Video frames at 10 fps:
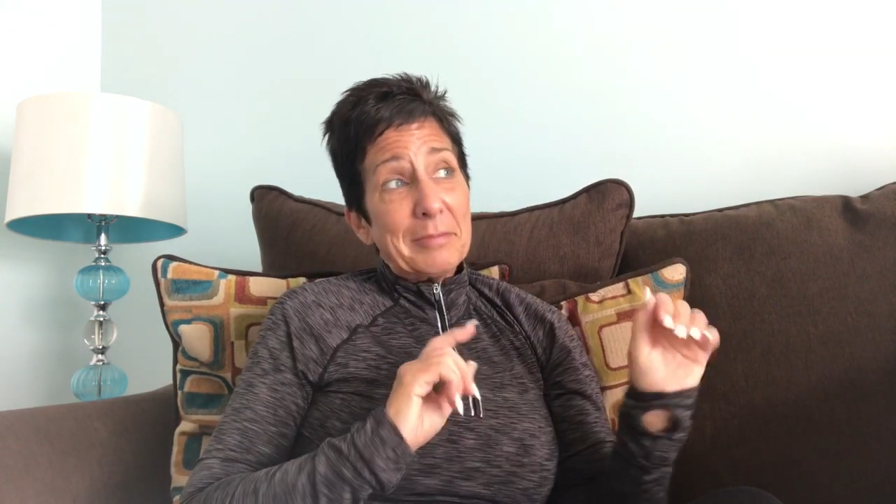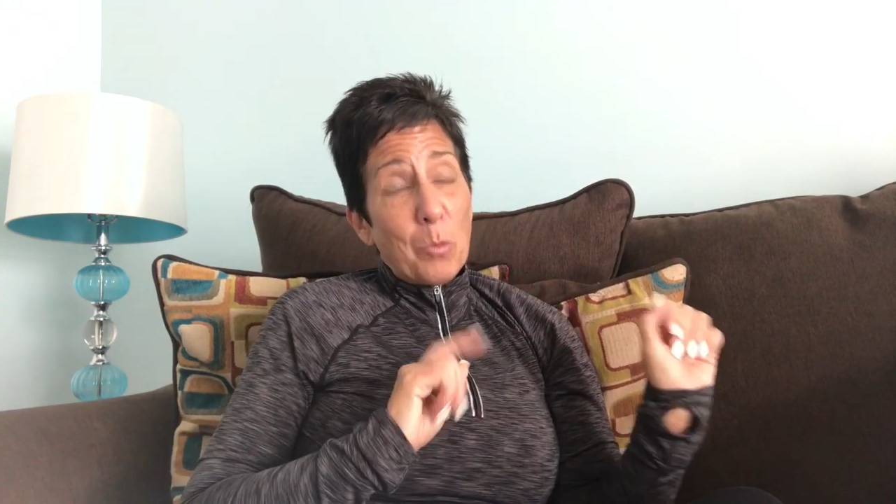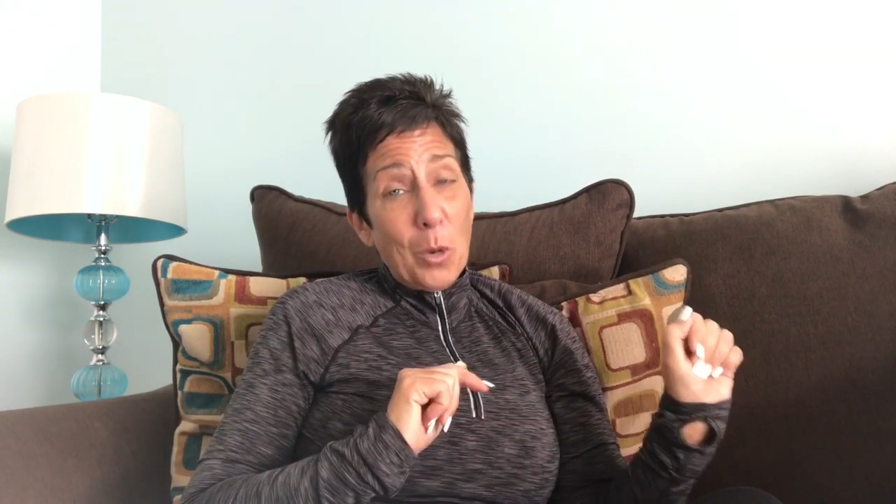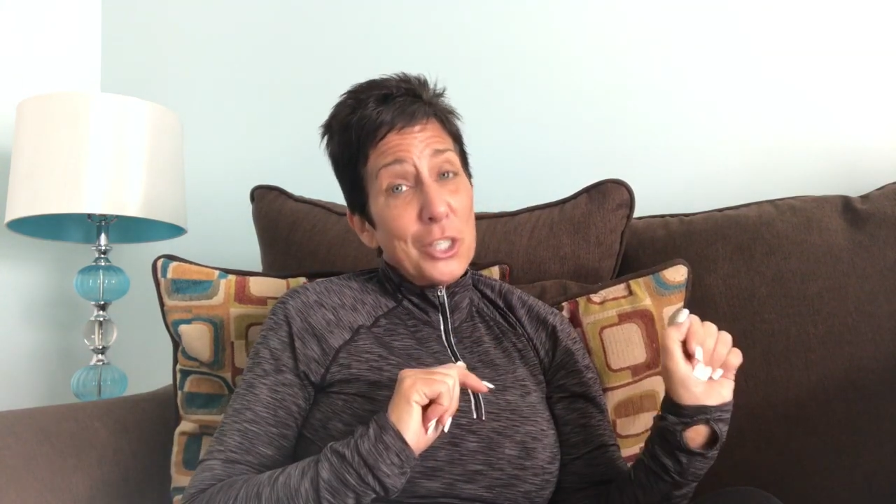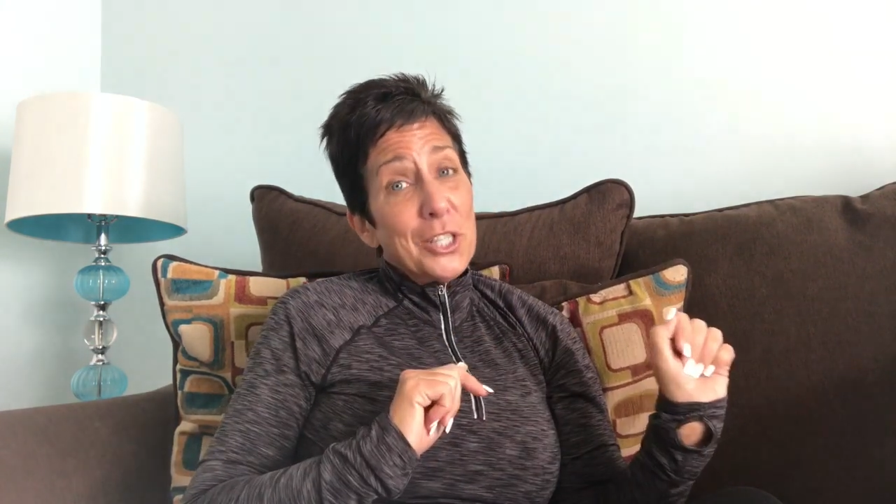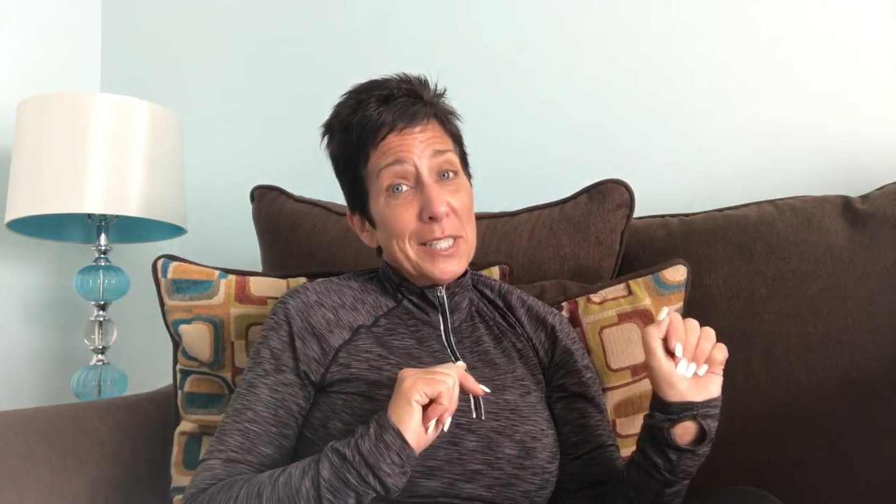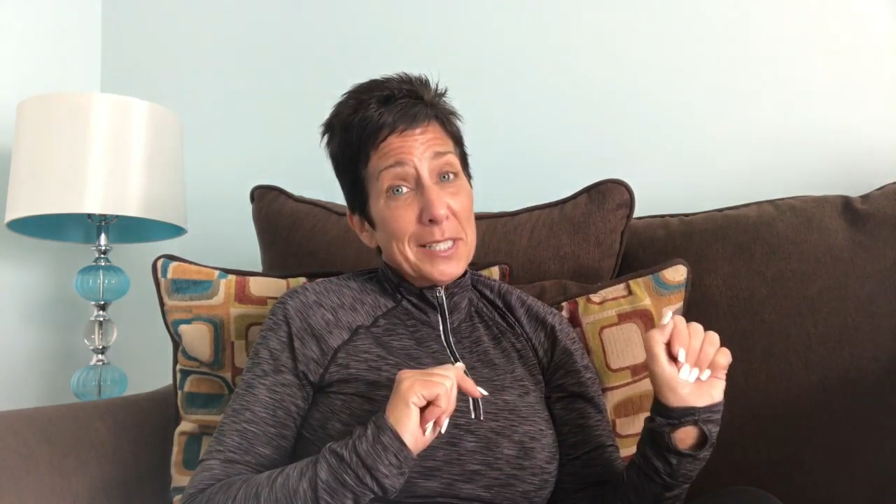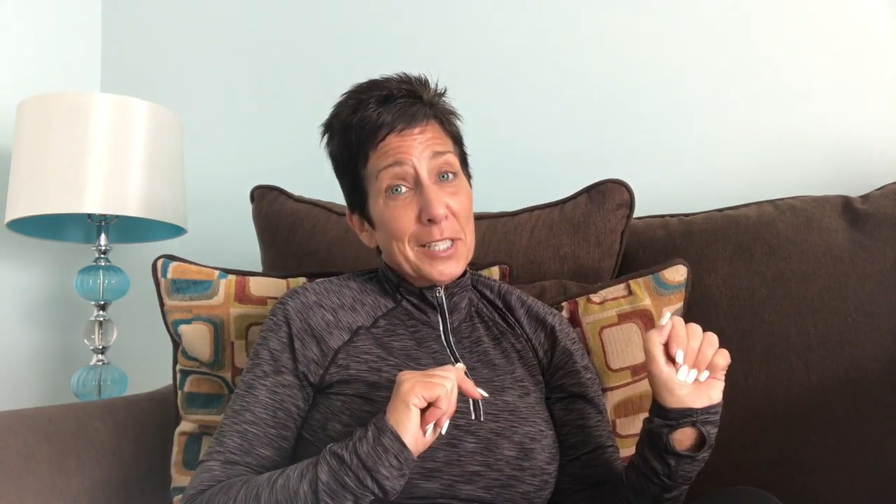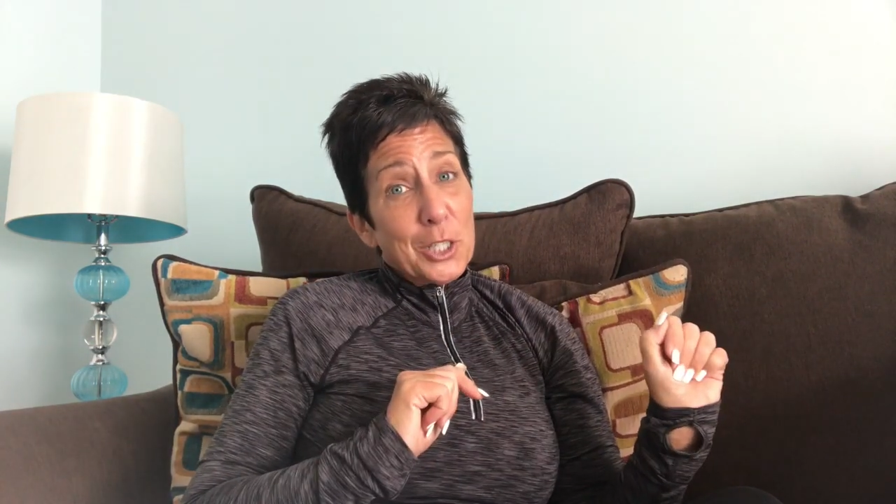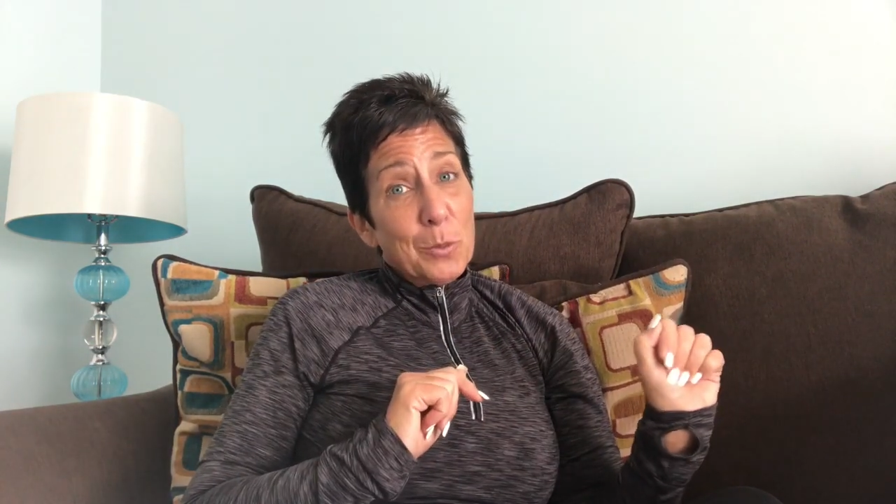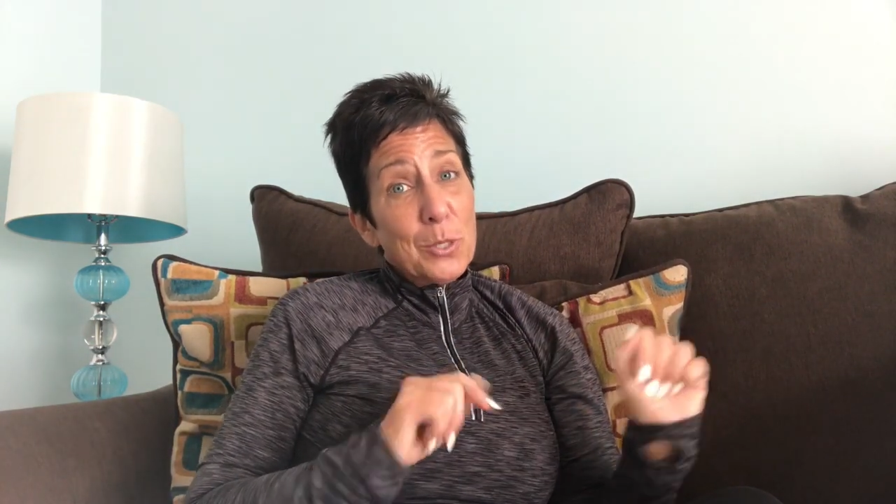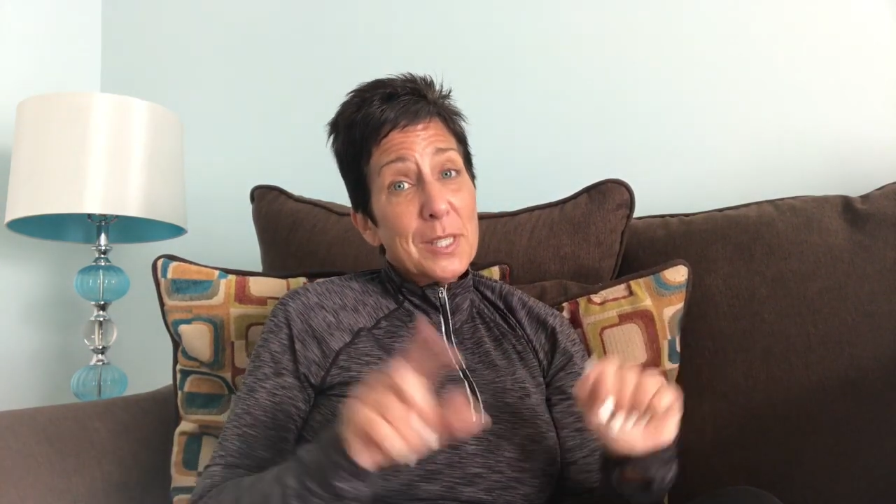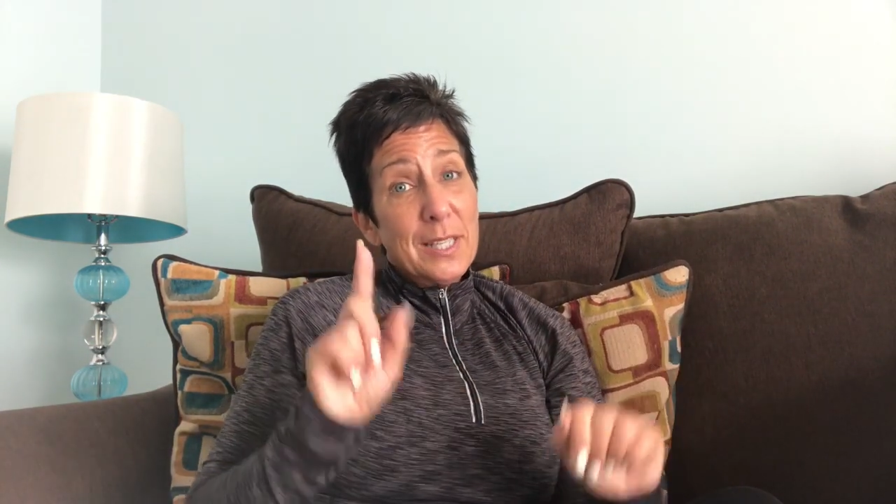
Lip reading: watch The Intouchables.